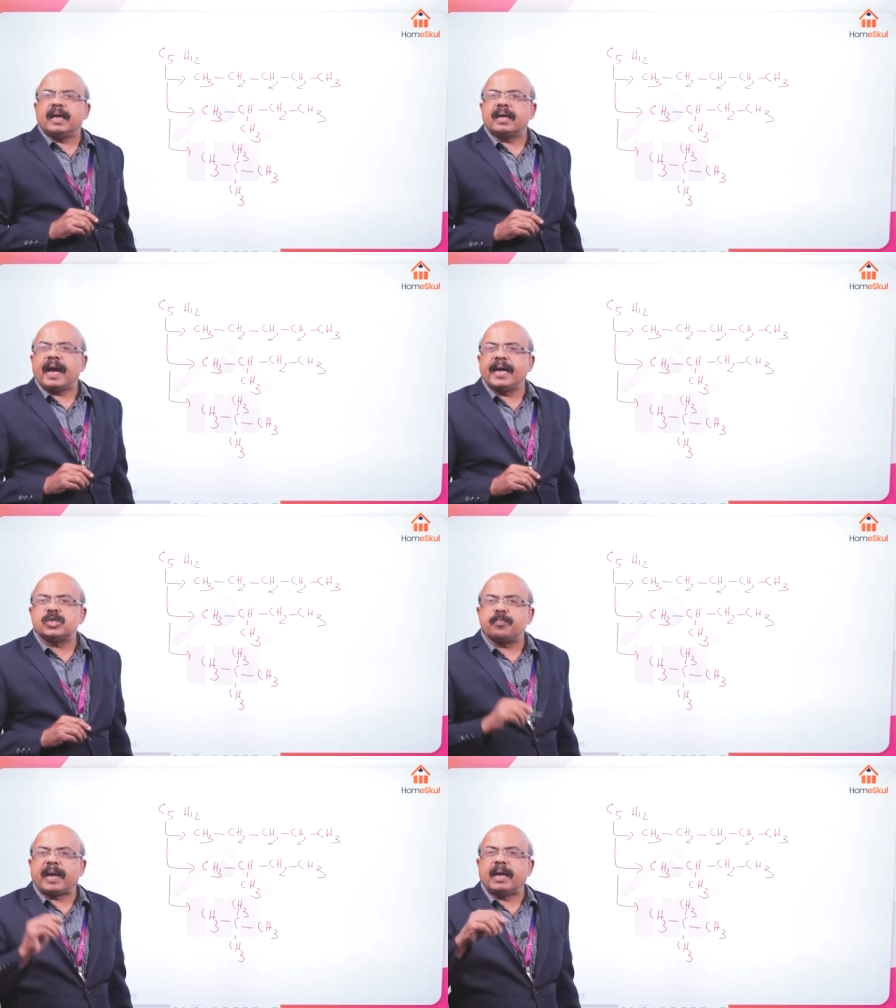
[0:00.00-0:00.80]
has
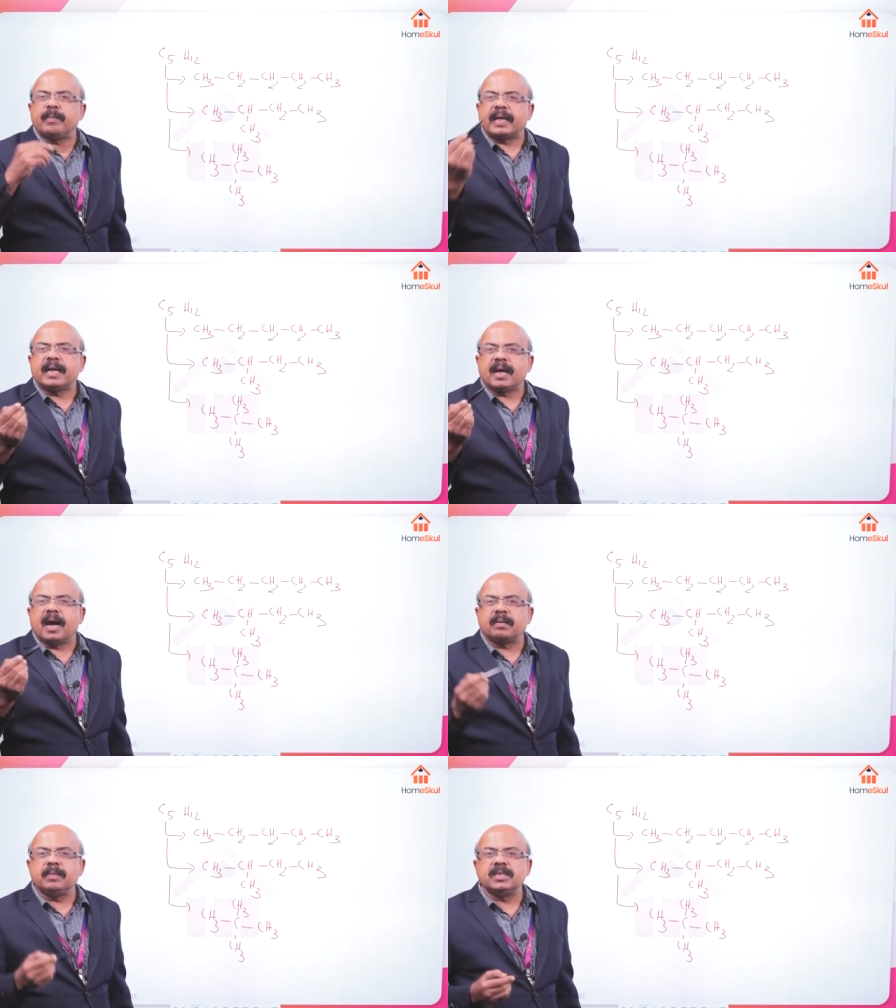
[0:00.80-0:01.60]
primary
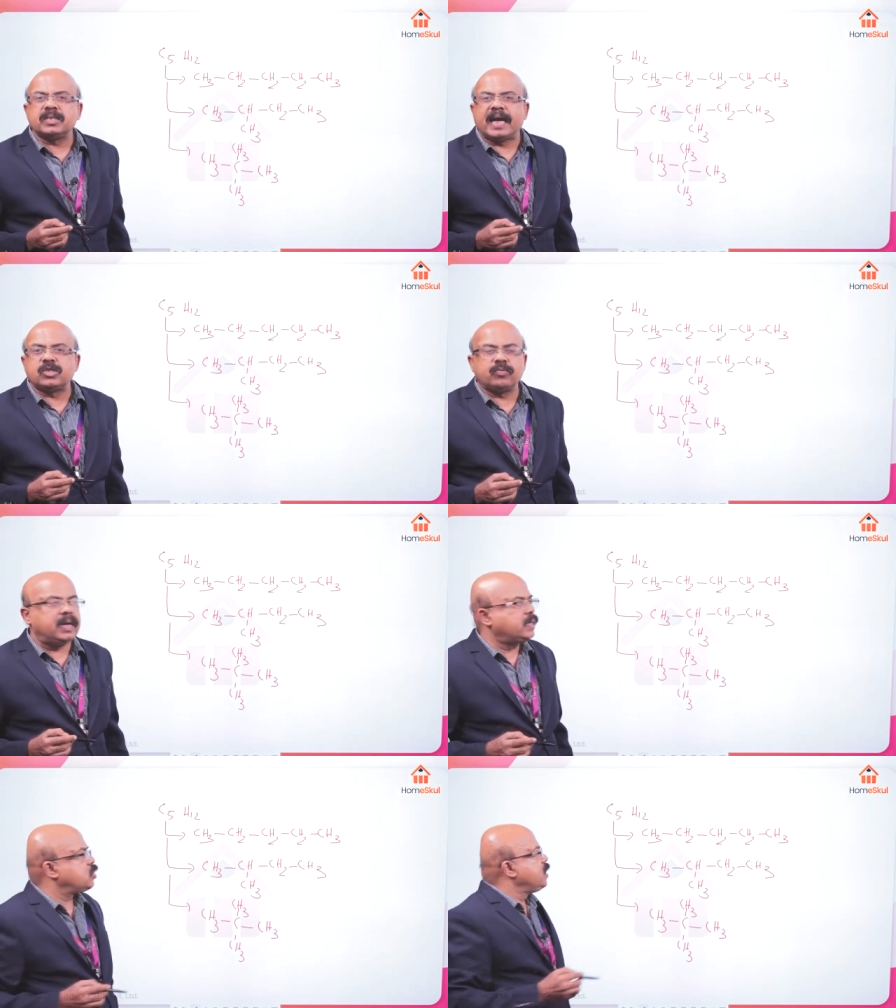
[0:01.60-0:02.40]
carbons as well as